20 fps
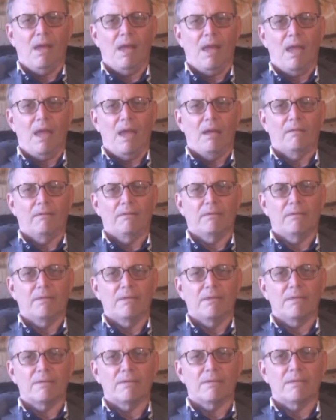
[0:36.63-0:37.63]
And
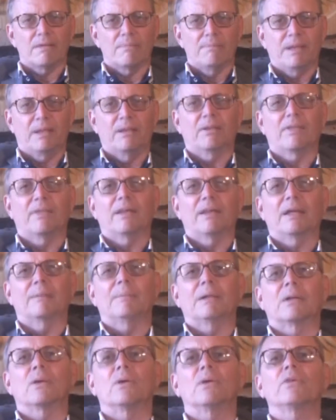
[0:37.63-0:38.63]
the biggest thing
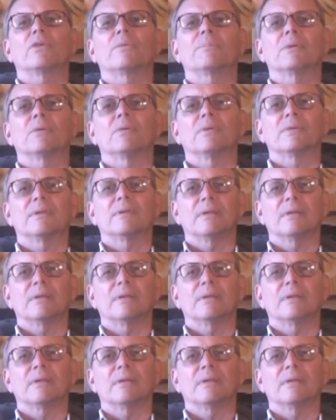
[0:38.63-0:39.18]
about oil spills